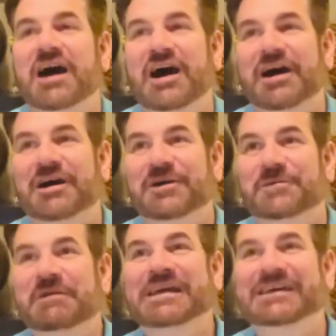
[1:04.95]

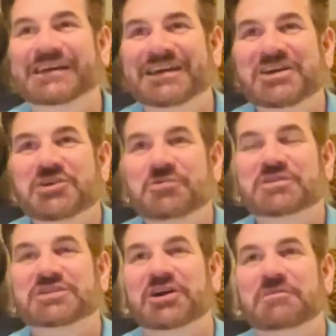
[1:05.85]
Um, we
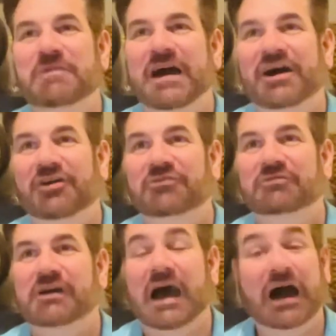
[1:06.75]
talk about
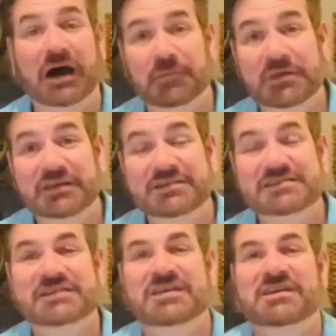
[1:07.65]
hobbies,